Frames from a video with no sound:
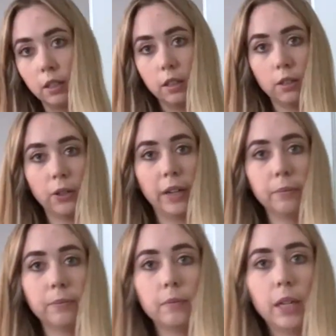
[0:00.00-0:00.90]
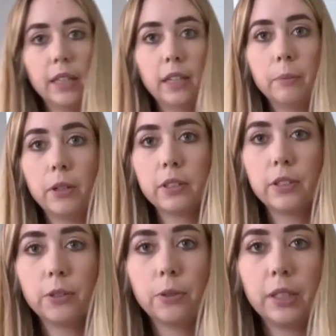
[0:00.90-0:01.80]
Okay, I think I'm
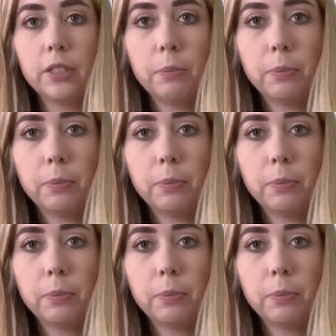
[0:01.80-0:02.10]
also going to